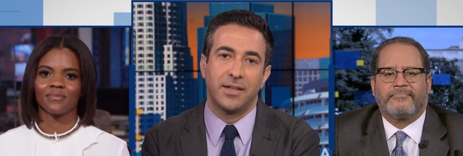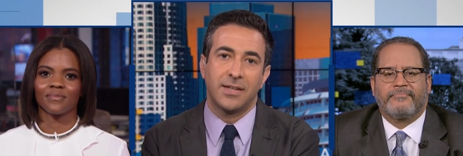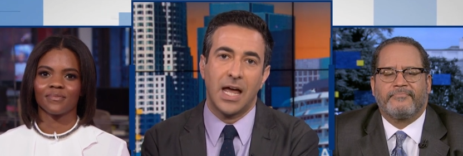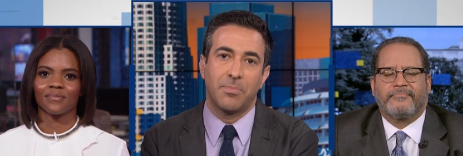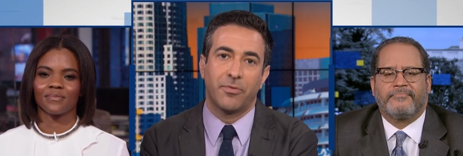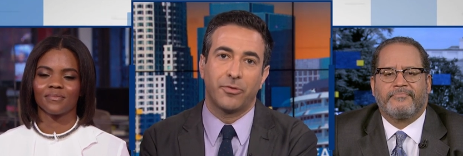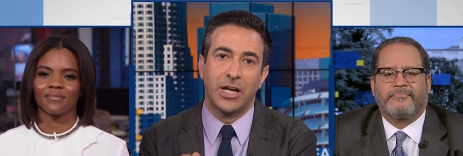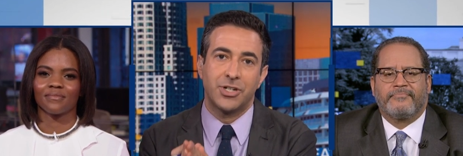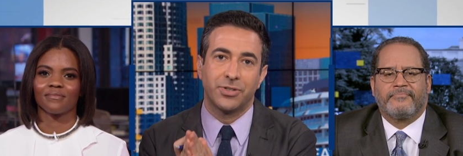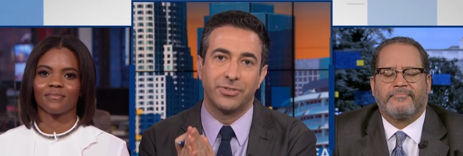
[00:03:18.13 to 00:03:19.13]
Speaker 1: type of
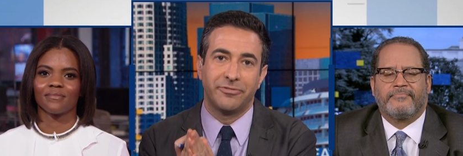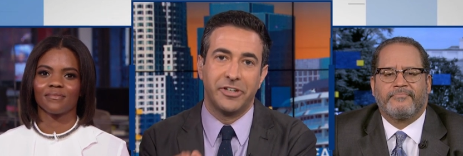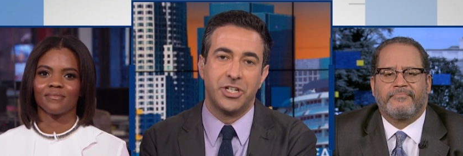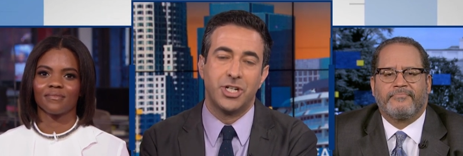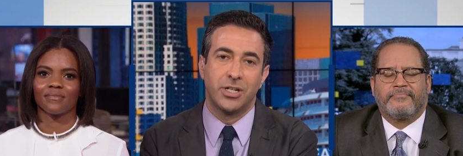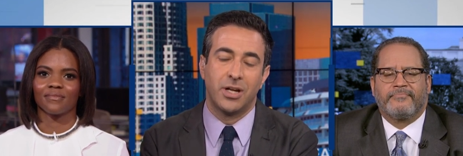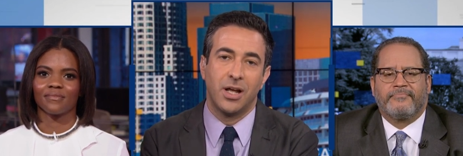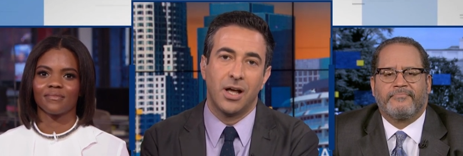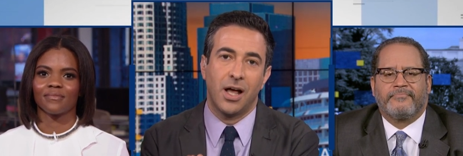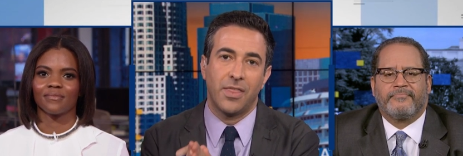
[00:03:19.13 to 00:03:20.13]
racial division
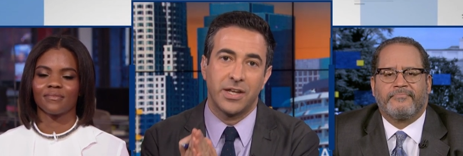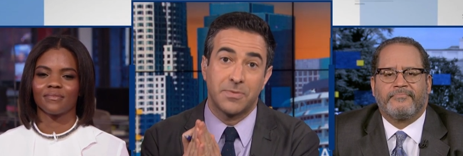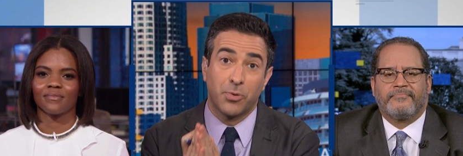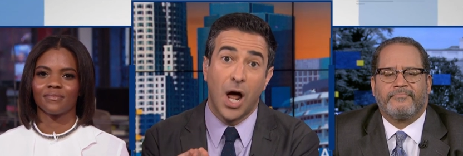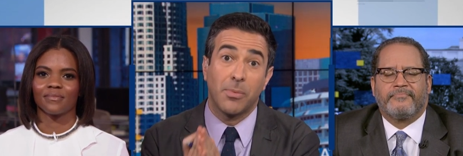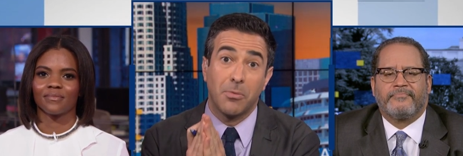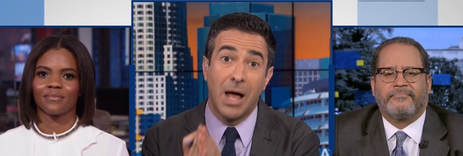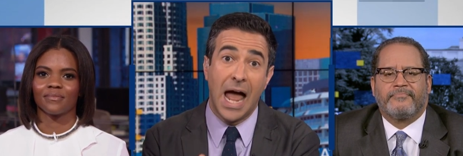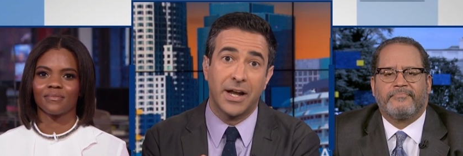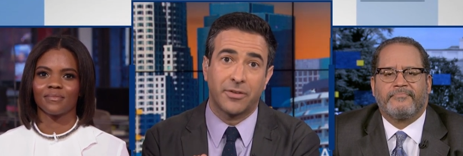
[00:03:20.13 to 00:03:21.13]
that is
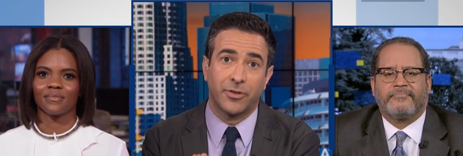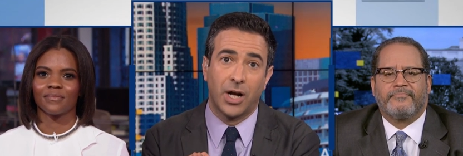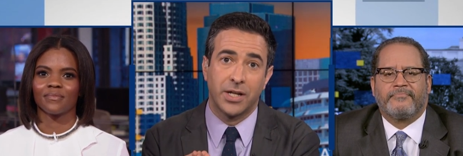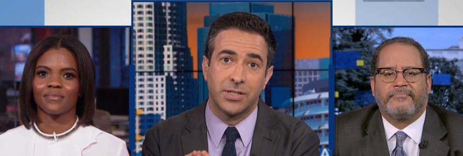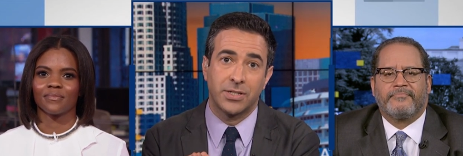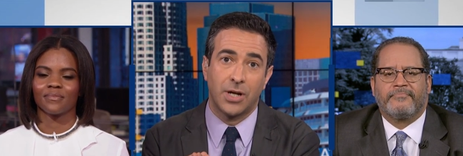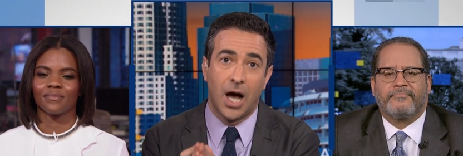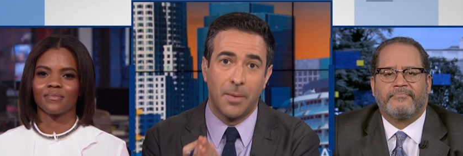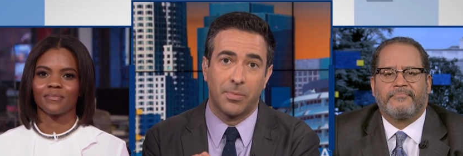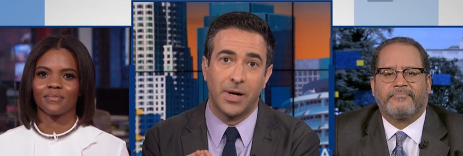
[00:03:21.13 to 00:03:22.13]
problematic for us to
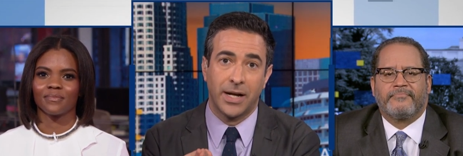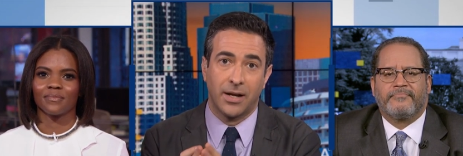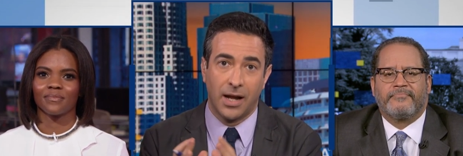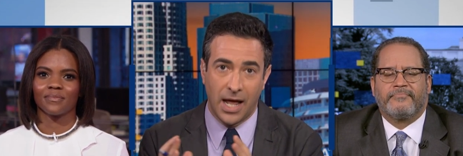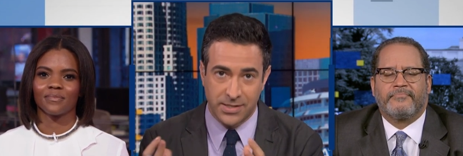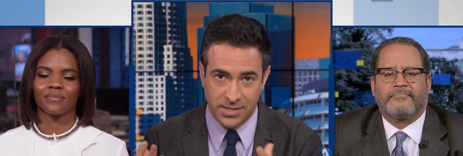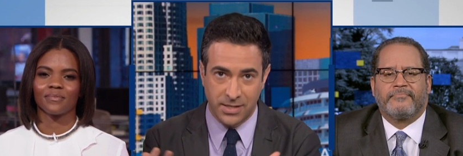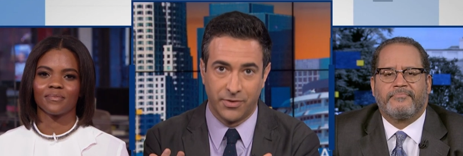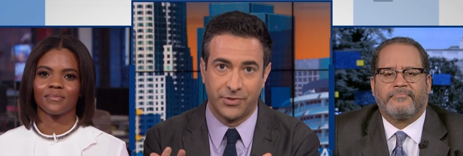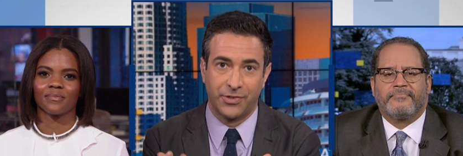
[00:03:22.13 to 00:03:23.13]
operate as a
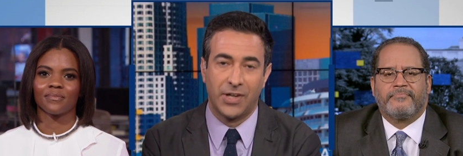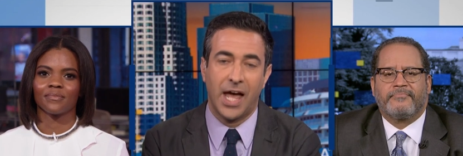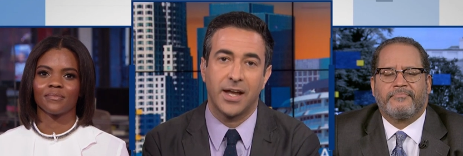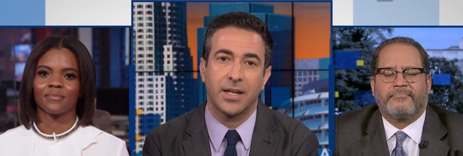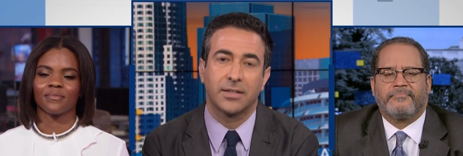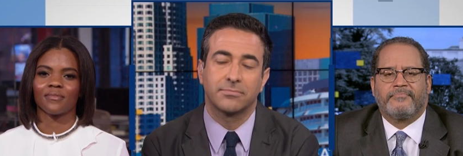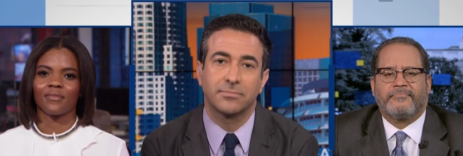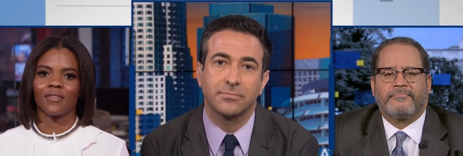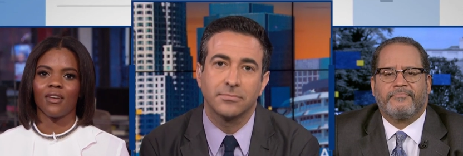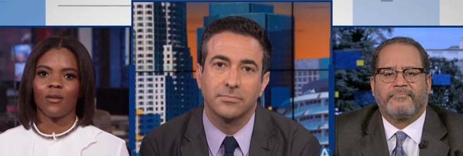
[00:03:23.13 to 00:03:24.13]
civil society?
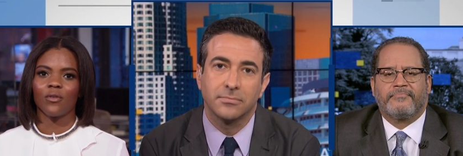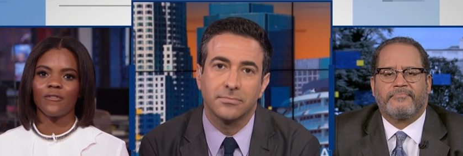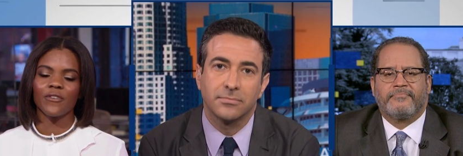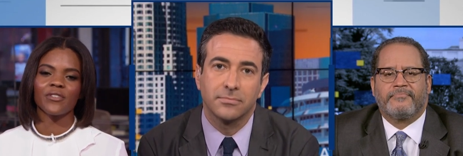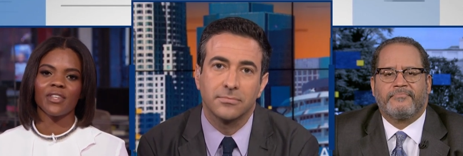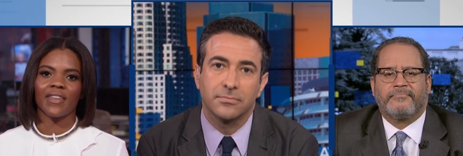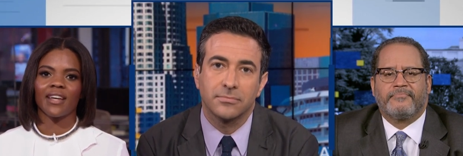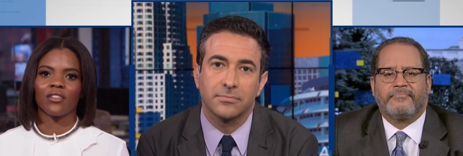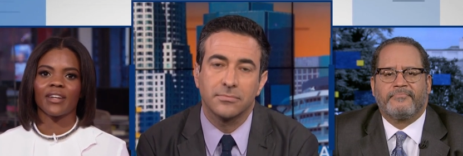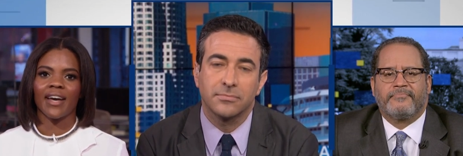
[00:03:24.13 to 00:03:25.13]
Speaker 2: Well, the first thing that I
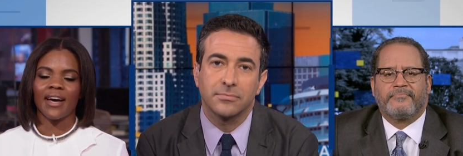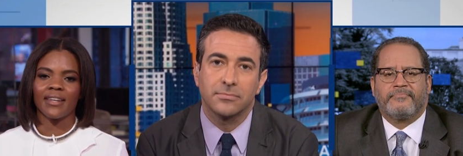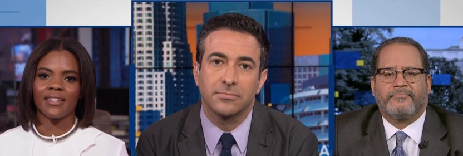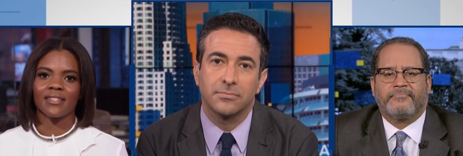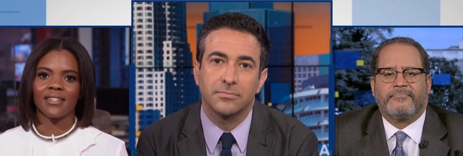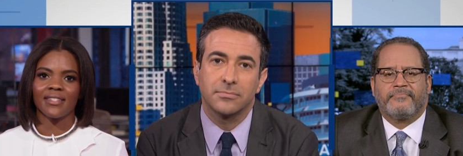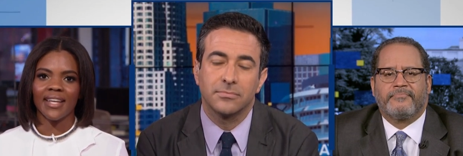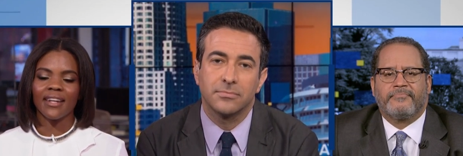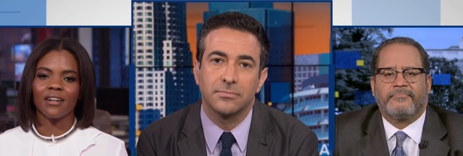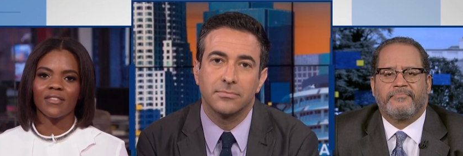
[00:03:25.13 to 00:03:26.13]
look at is the
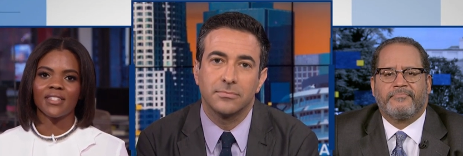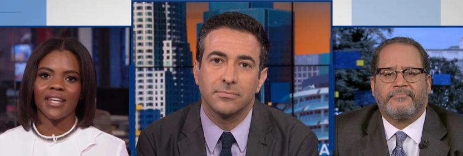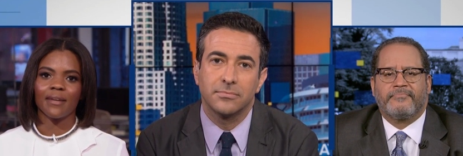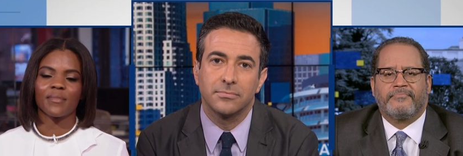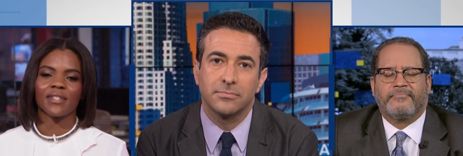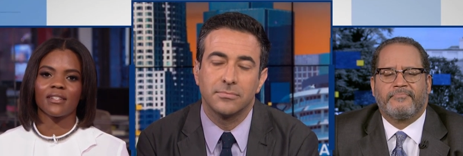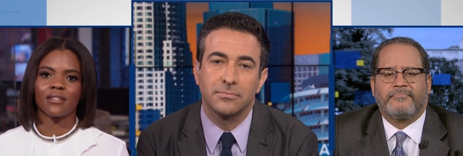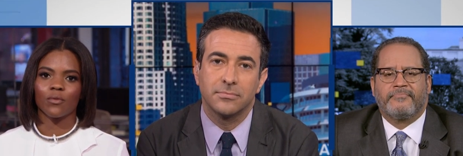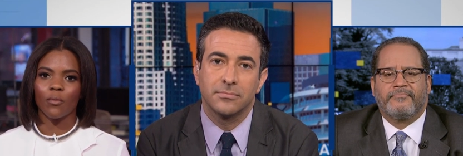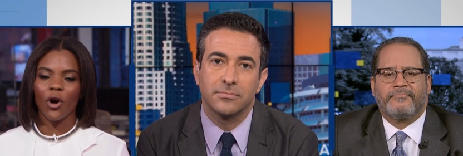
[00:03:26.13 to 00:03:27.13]
date of the tapes.
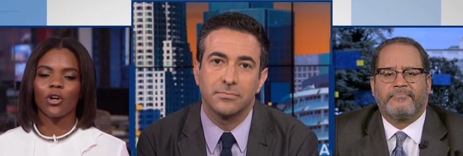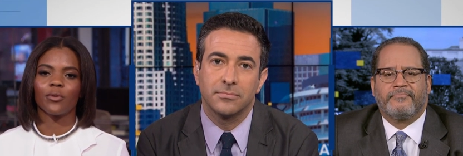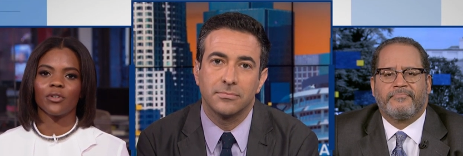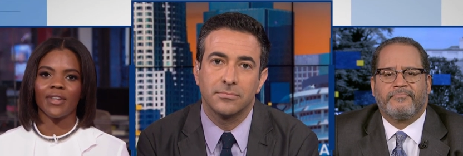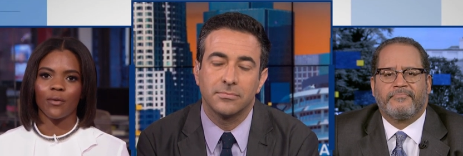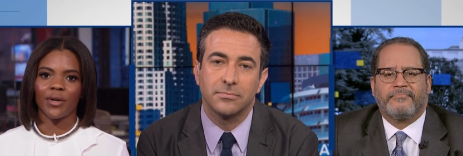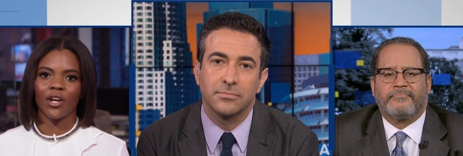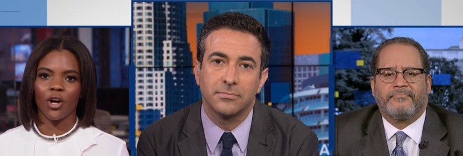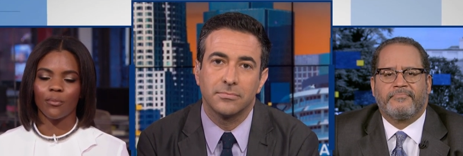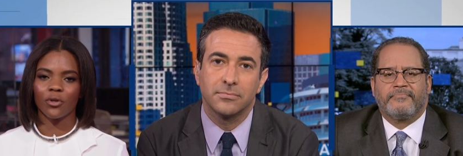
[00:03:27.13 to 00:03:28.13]
It's remarkable that we
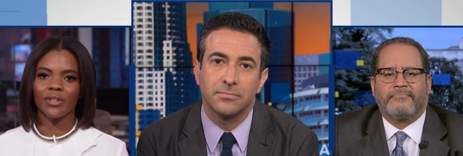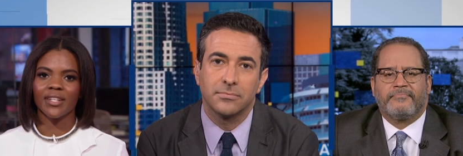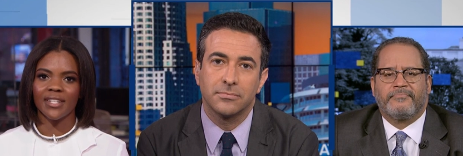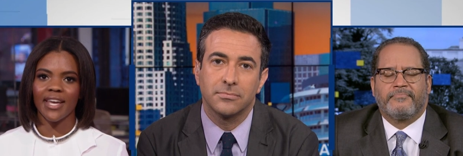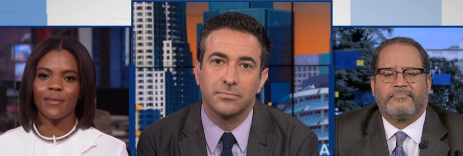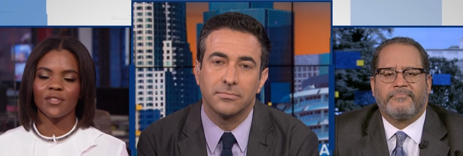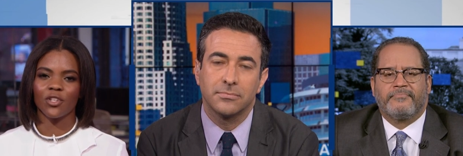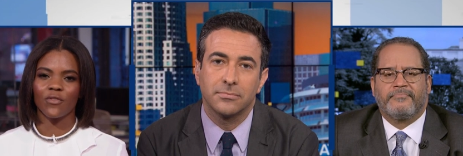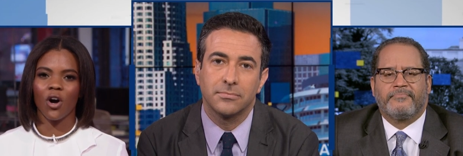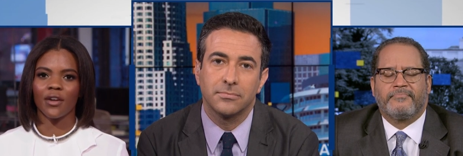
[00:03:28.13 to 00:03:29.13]
are pulling tapes that
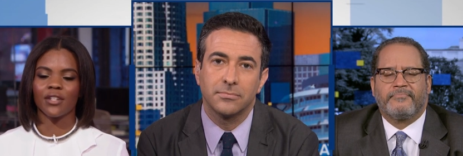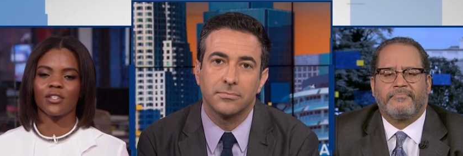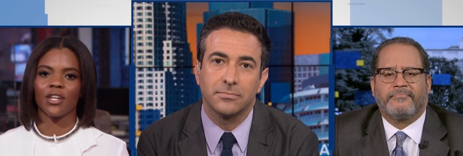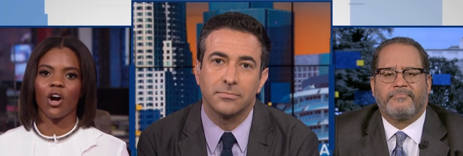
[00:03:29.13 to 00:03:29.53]
you've gone into the